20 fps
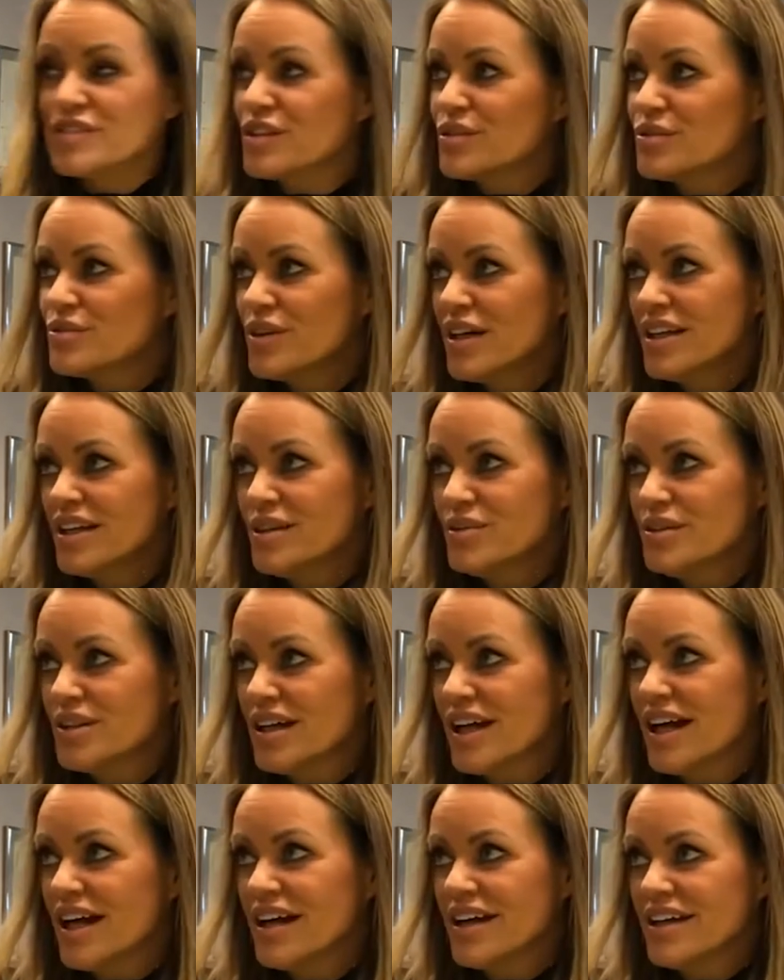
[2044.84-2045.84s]
already
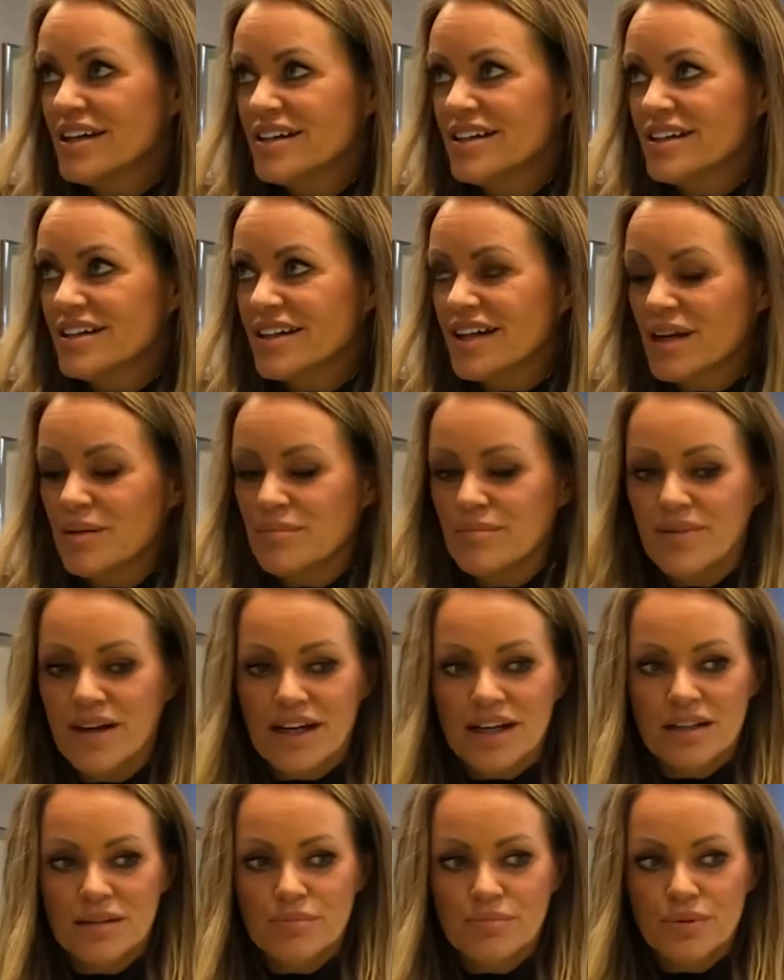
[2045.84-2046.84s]
when I came
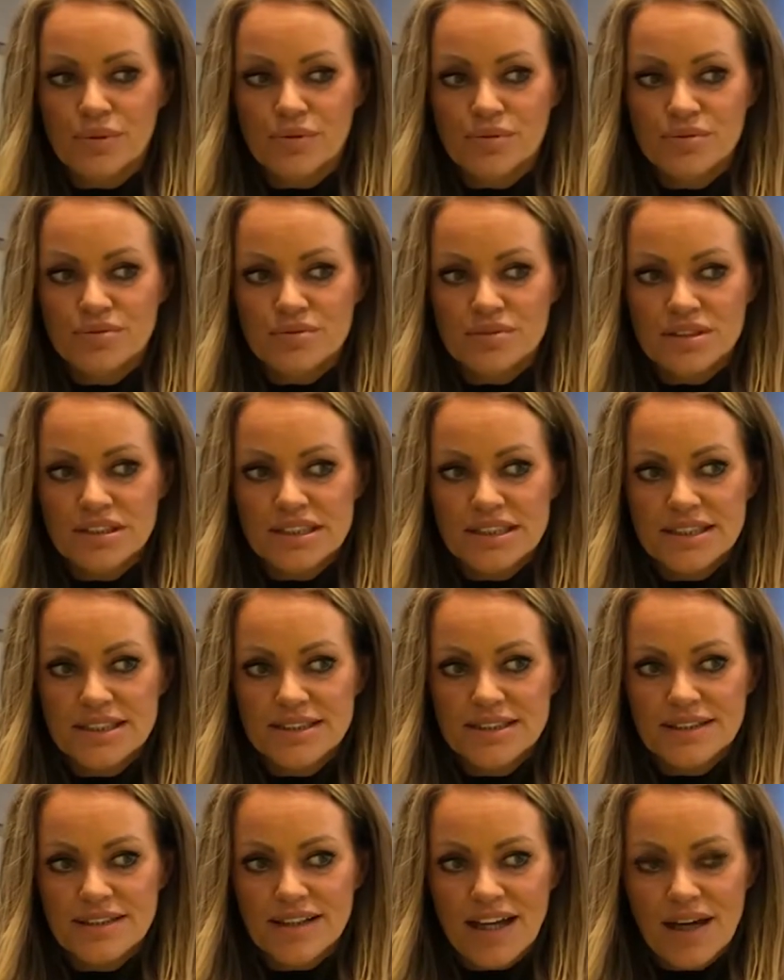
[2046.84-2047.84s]
back in the pool.
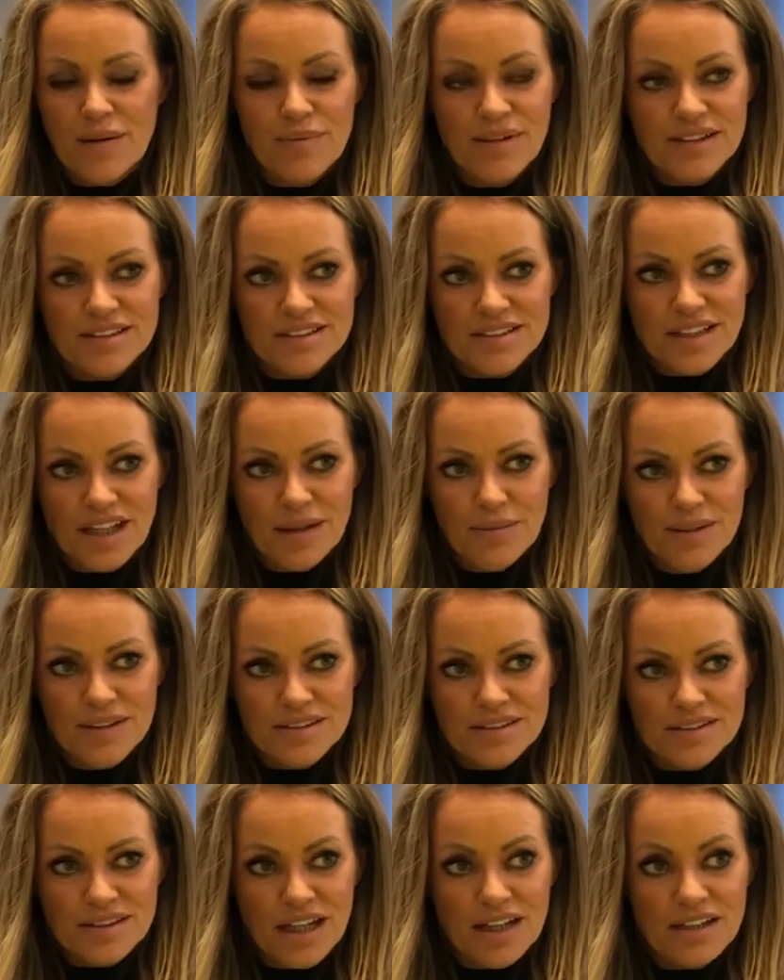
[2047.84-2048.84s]
Habits,
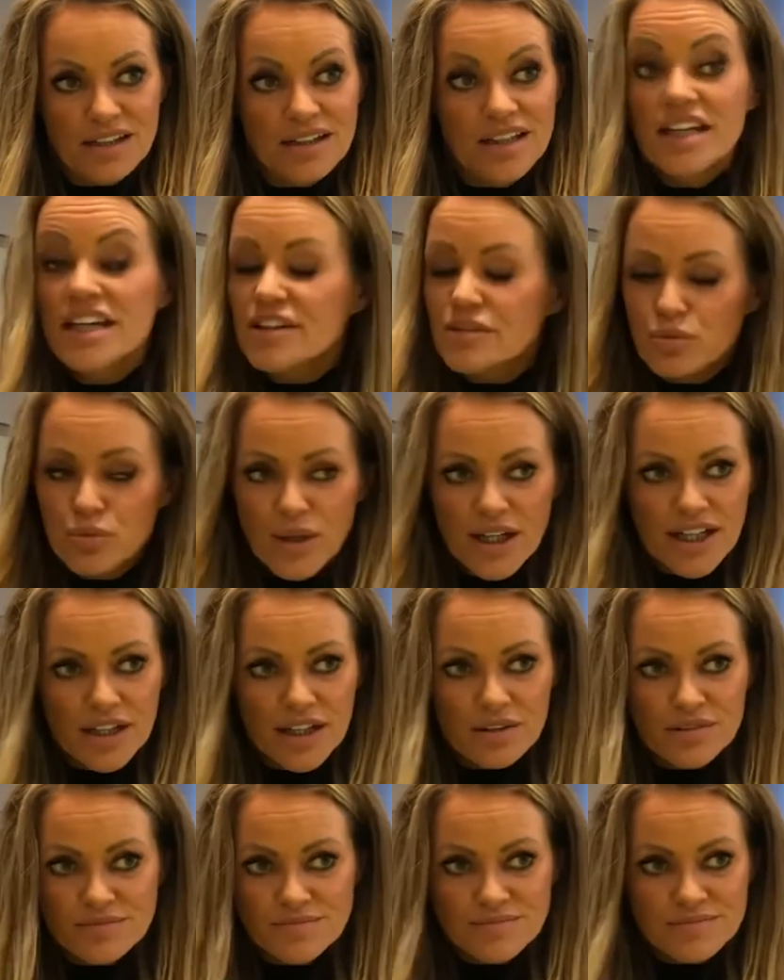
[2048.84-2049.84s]
eat
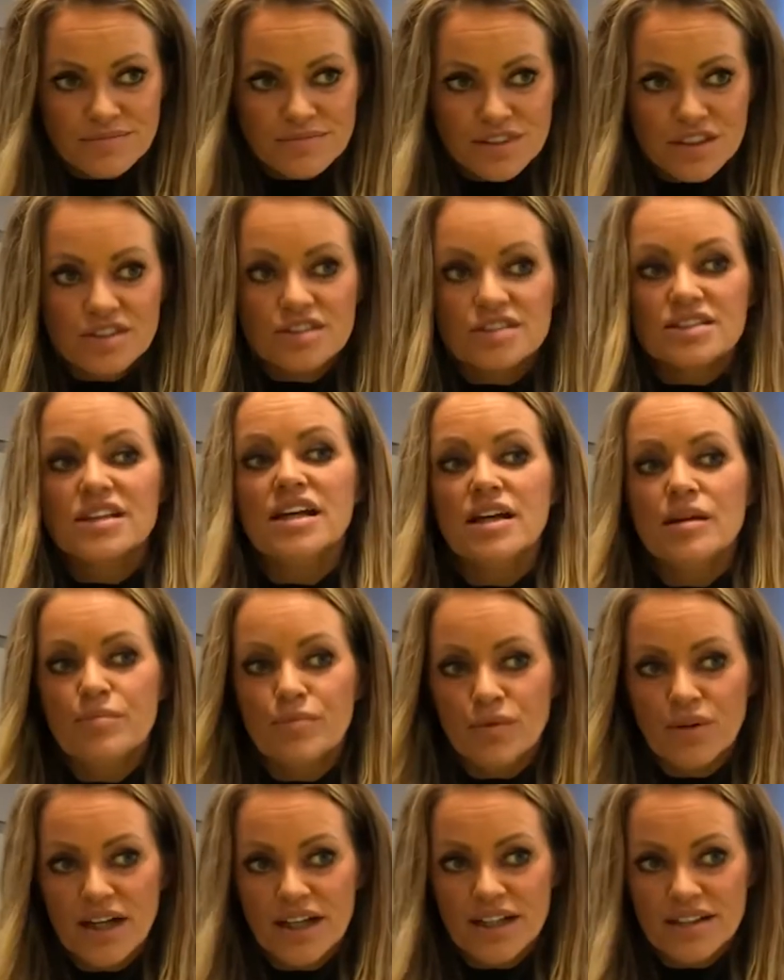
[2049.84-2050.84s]
well,
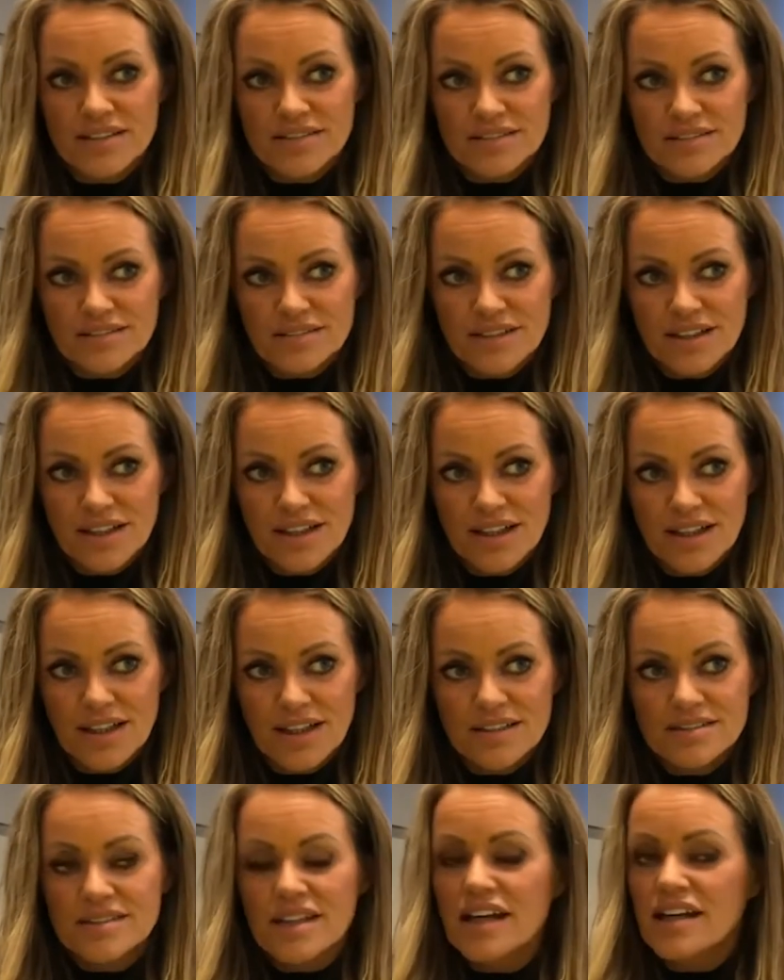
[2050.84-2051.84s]
sleep well,
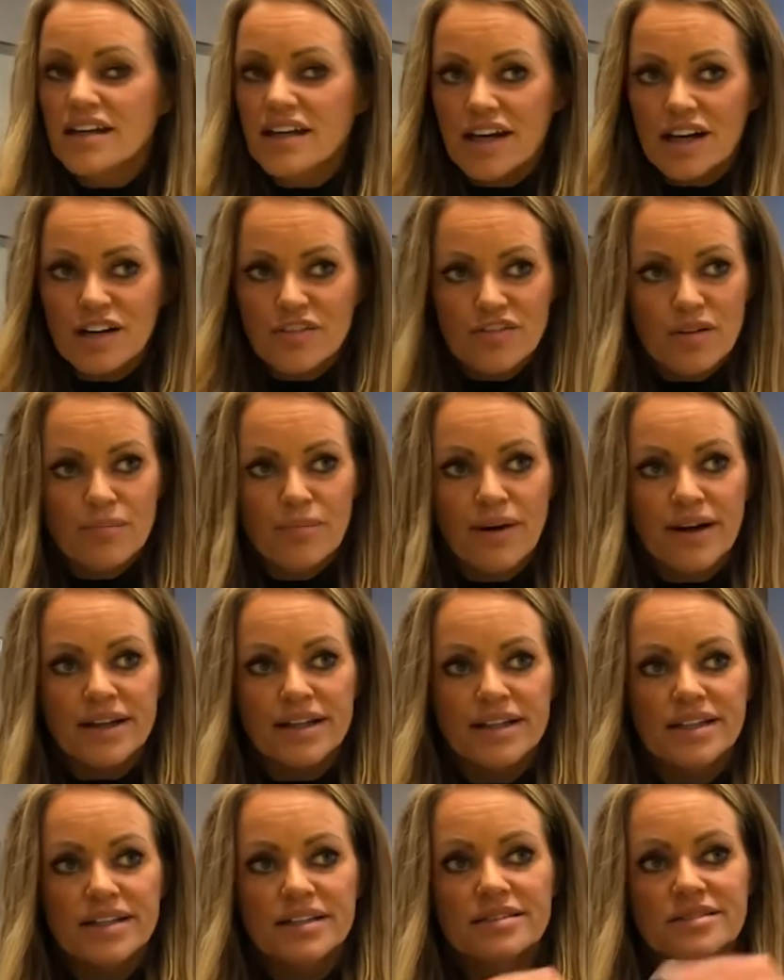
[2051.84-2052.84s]
take care of your
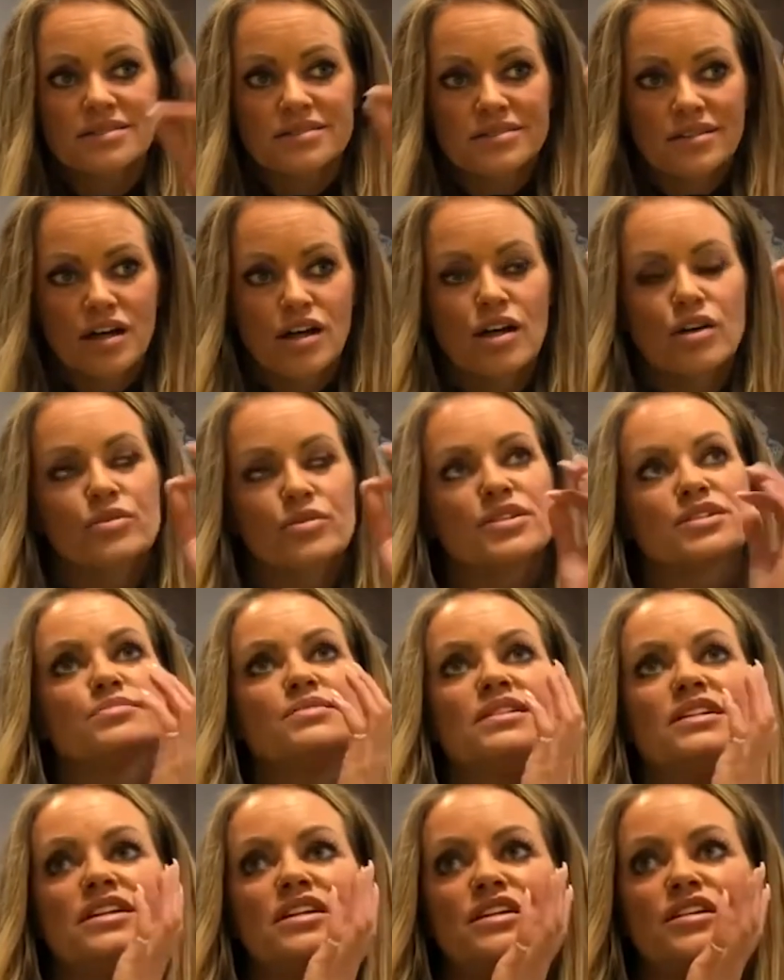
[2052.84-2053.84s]
body, always
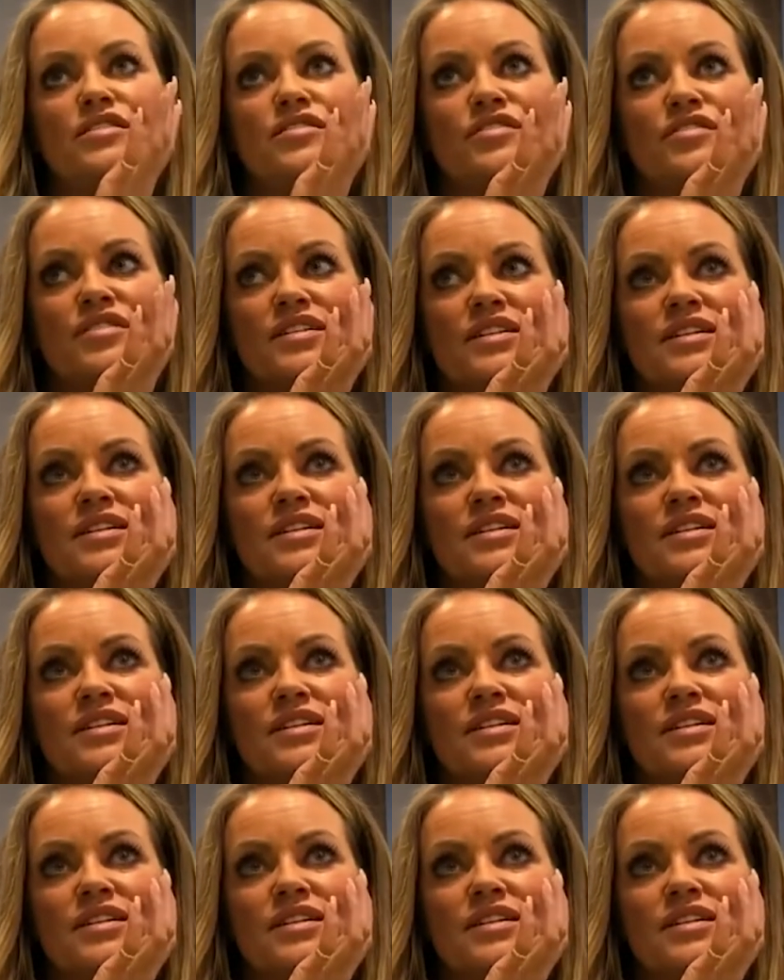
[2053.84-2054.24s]
believe